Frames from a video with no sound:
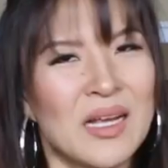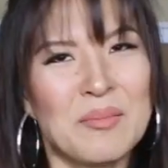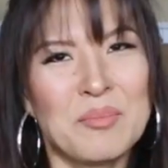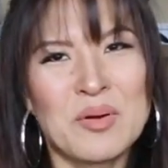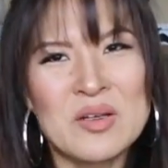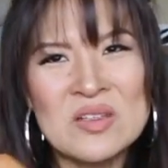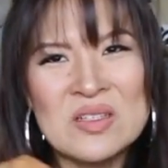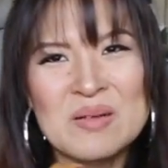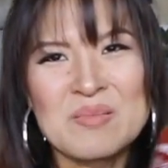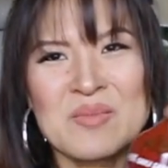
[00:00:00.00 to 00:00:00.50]
and
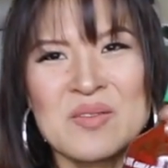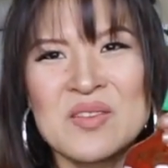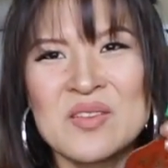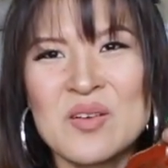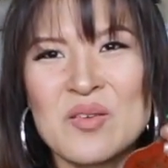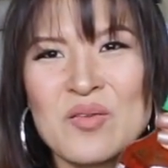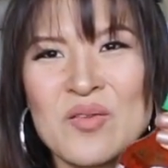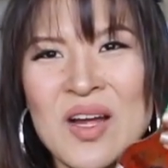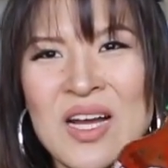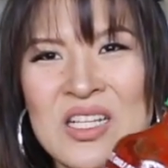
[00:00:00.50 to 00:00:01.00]
put some
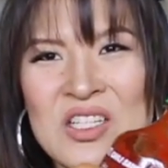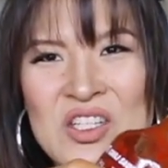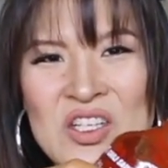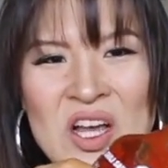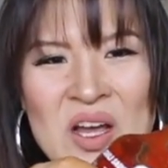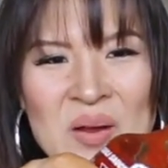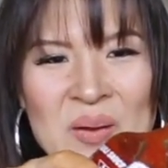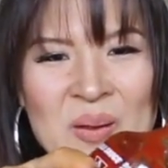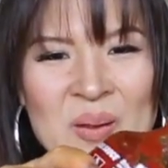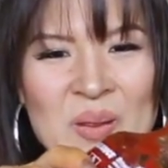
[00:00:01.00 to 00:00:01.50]

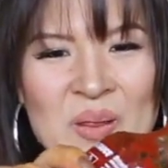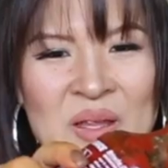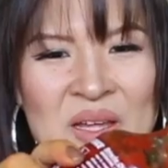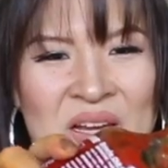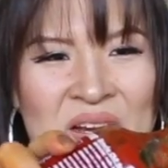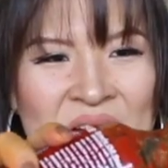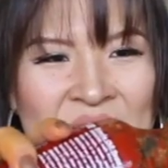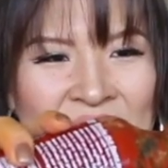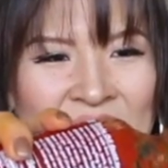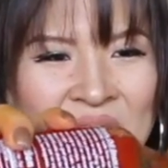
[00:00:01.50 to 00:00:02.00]
sriracha in
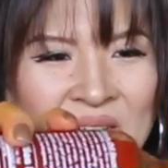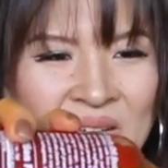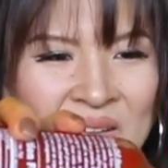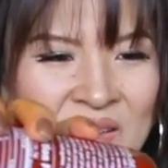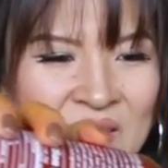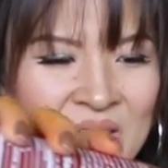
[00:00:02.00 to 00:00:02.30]
there.